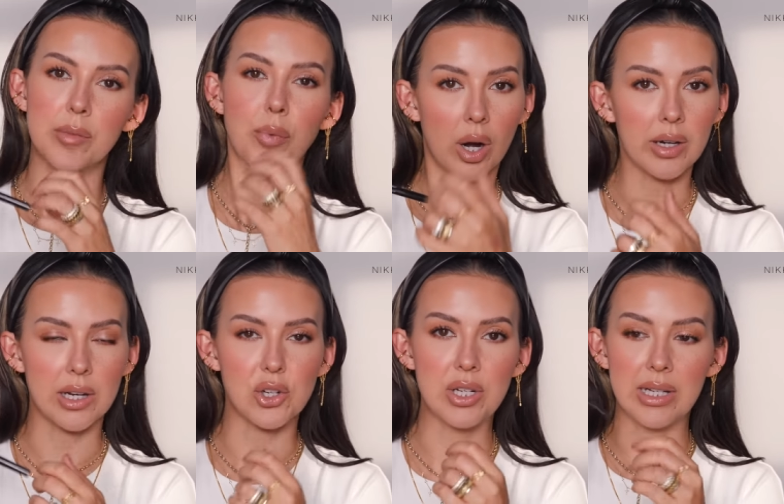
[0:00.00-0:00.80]
the product,
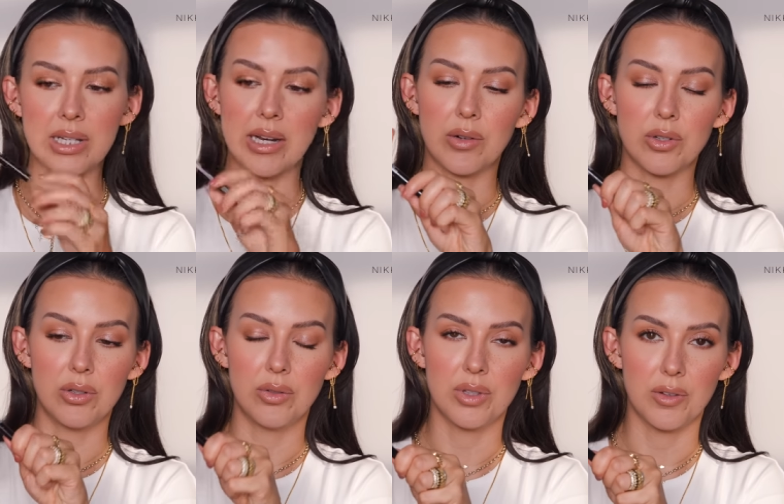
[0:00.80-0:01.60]
actually gets down
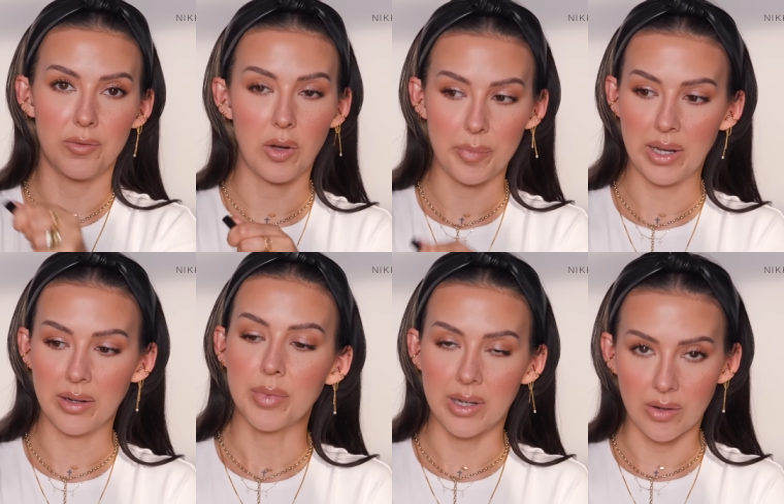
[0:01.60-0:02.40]
to the felt
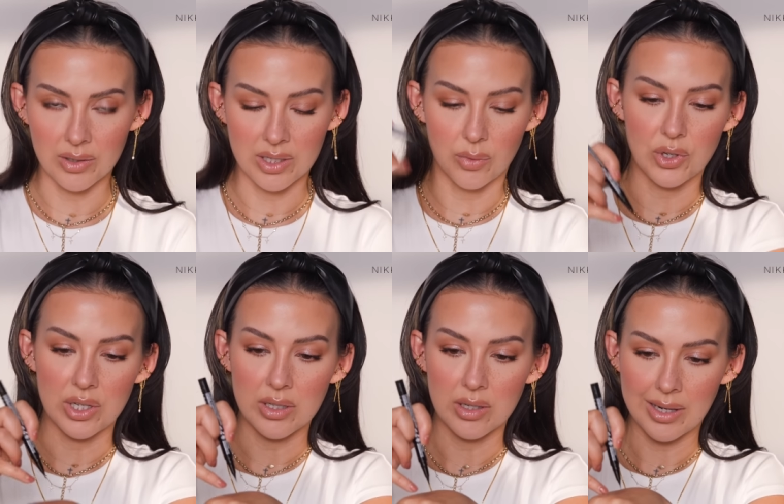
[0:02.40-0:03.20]
pen. But then also we'll
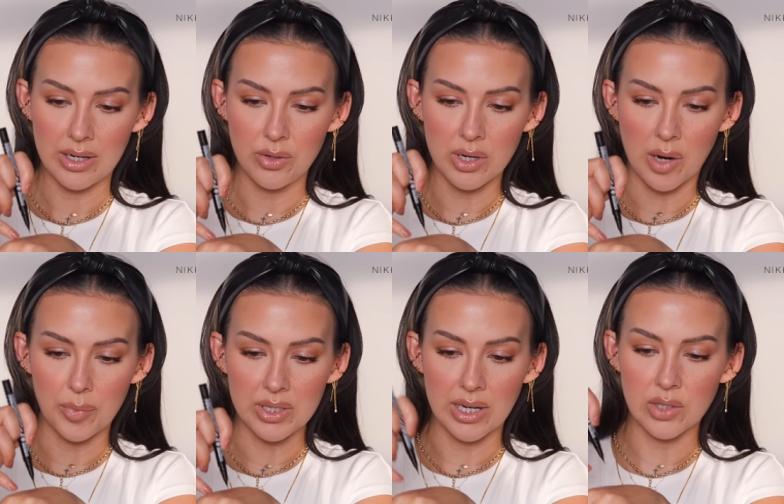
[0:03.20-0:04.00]
just kind of do a
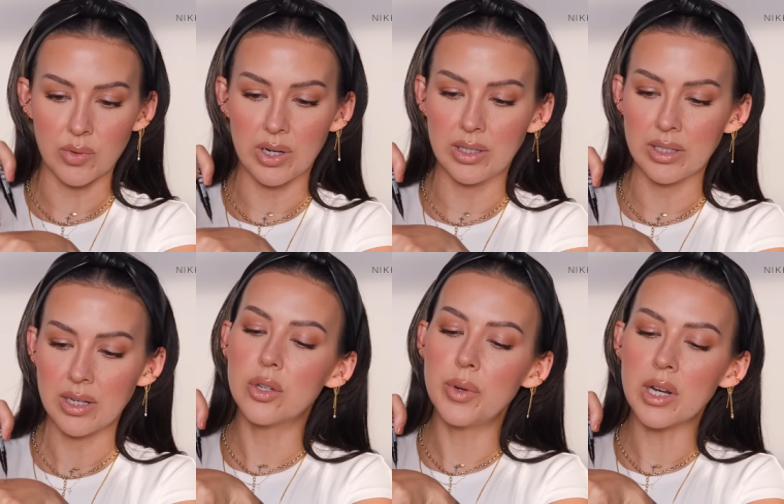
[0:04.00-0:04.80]
couple test runs.
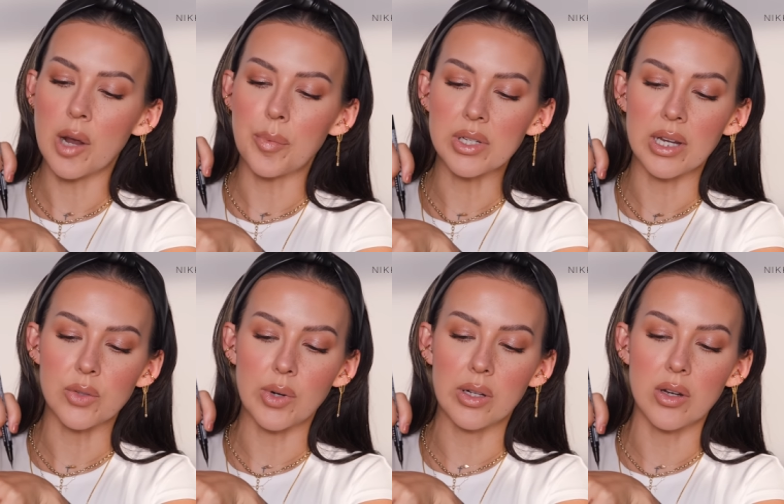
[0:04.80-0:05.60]
Doing a couple
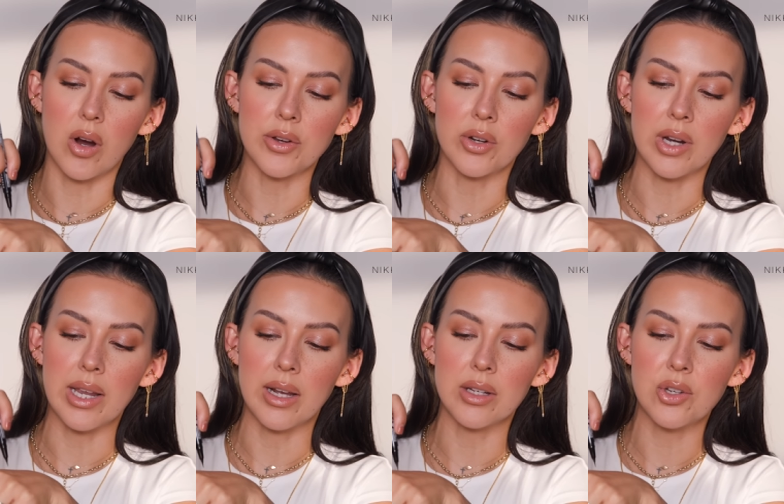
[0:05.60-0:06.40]
test rounds on your
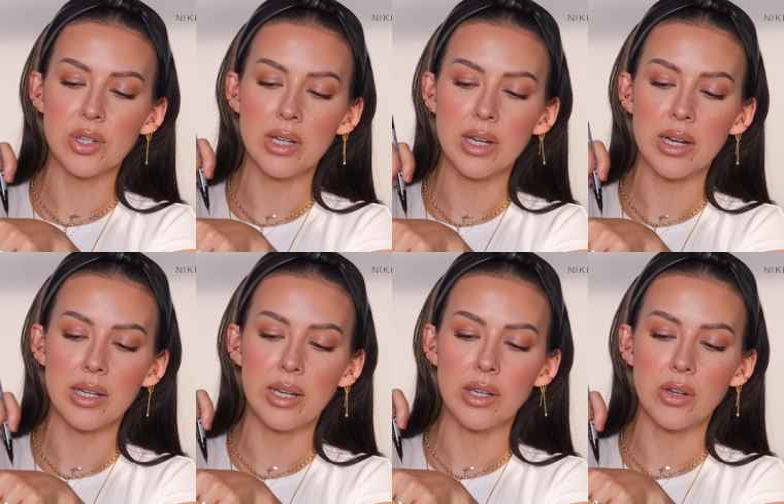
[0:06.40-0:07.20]
hand is just going to kind
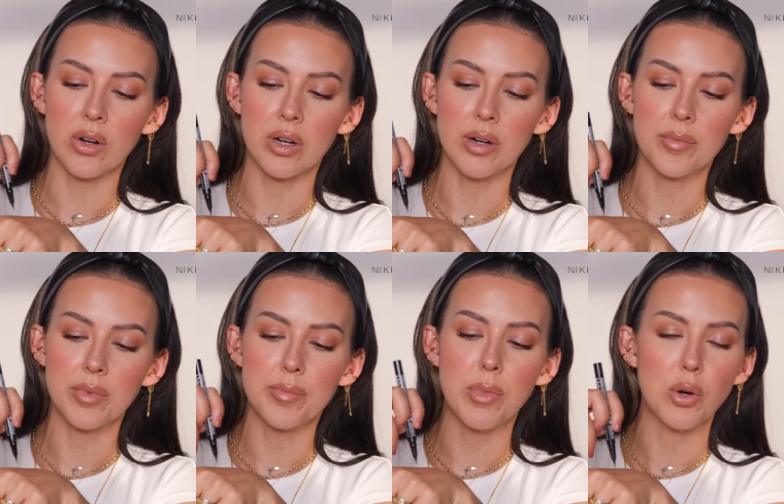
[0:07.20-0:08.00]
of get
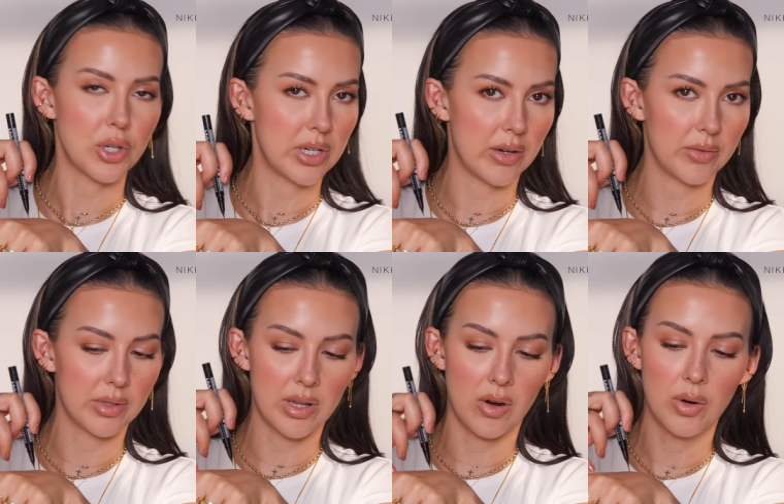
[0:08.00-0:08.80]
the motion down.
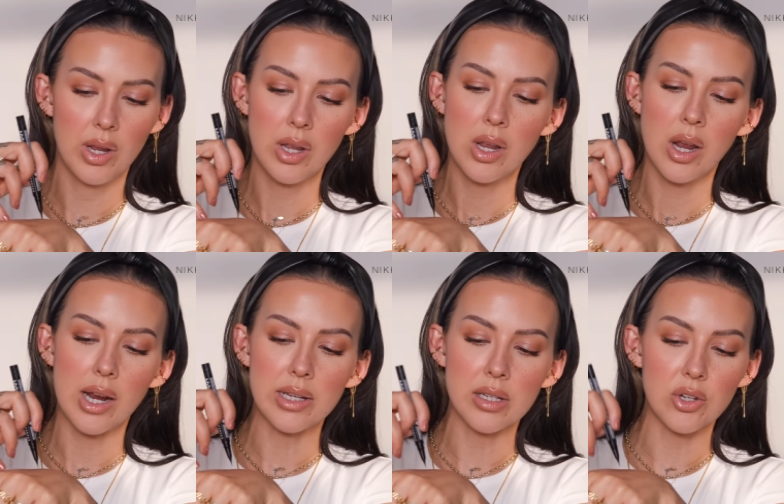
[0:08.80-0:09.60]
So
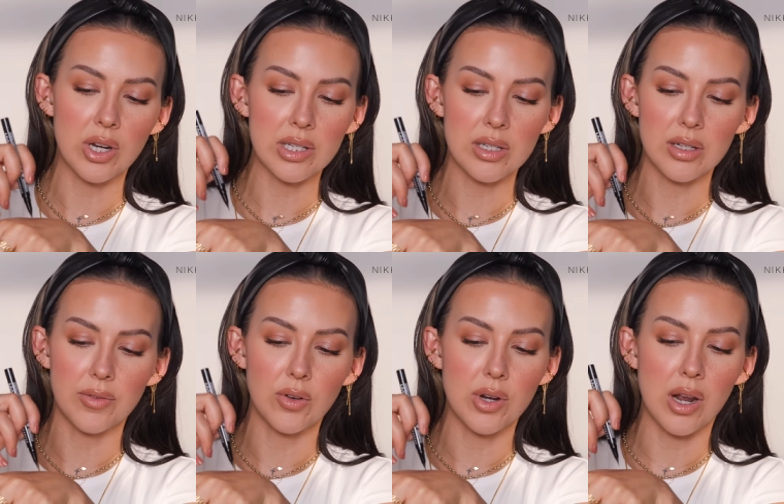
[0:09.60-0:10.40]
I suggest,
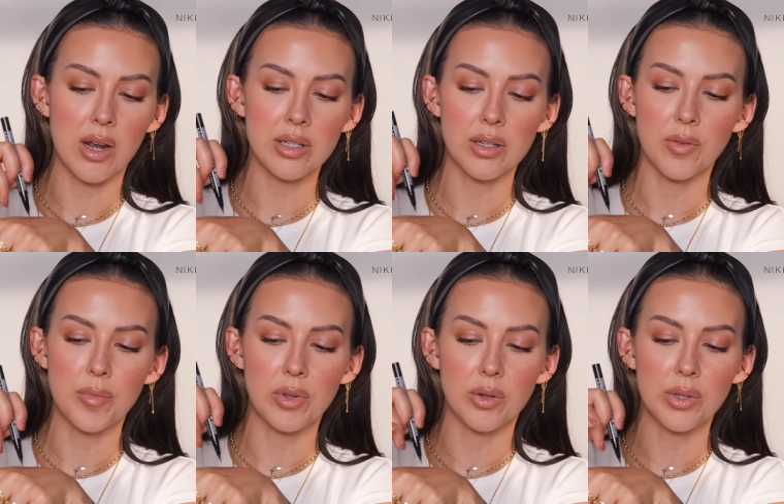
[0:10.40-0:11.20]
if you're not
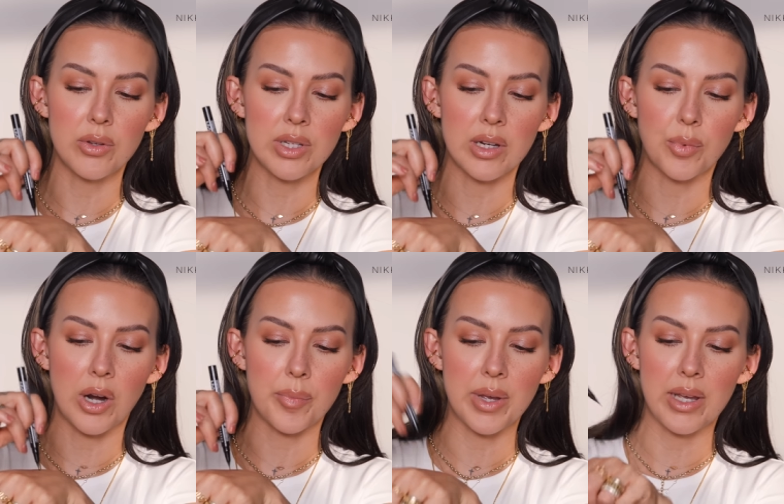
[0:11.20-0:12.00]
familiar with using a
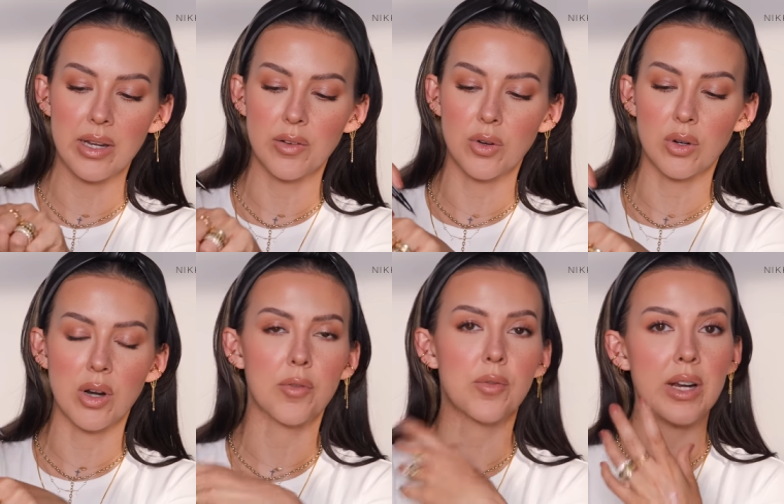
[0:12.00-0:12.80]
brow pen, and if you're
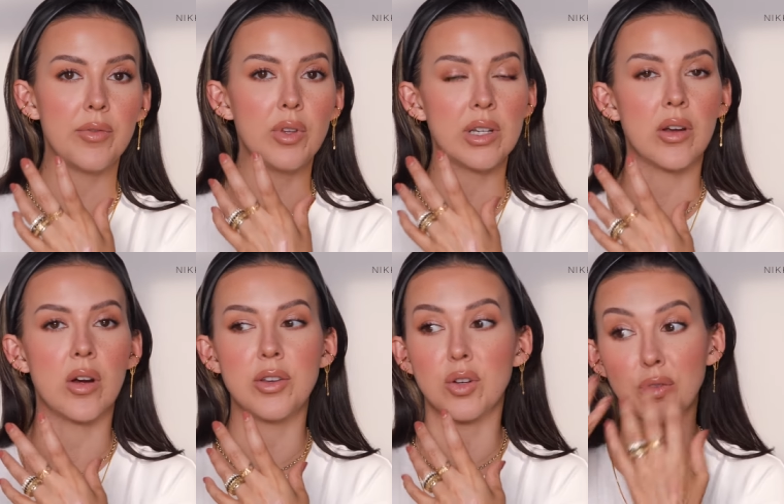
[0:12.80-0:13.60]
afraid of using it
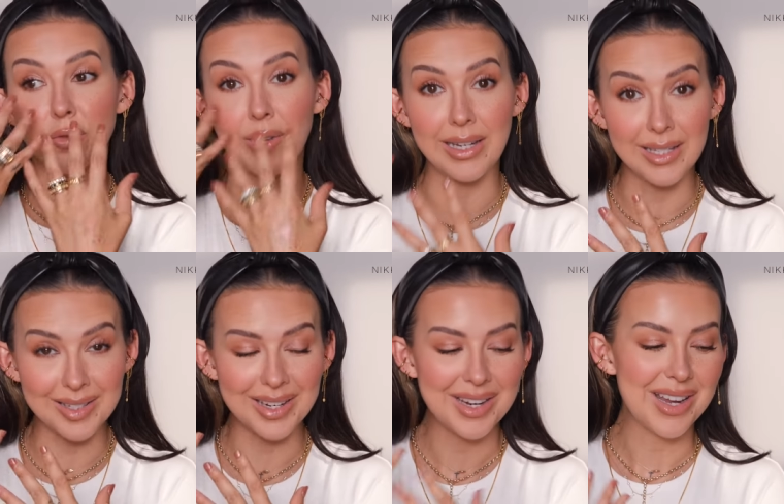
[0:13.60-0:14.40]
on your face,